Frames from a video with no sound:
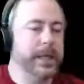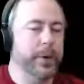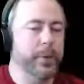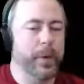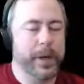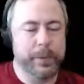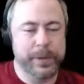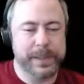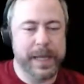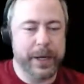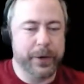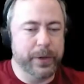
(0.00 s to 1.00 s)
know, what you were
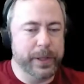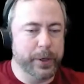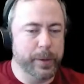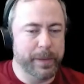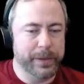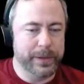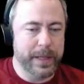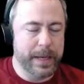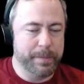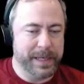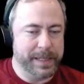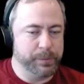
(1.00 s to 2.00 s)
saying earlier about,
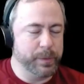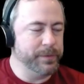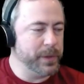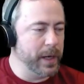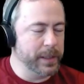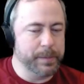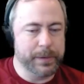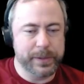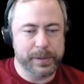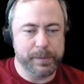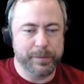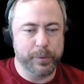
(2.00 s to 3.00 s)
because we've talked about
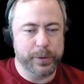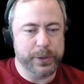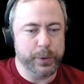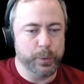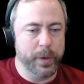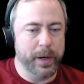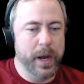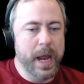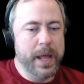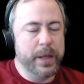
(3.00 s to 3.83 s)
this before too, where,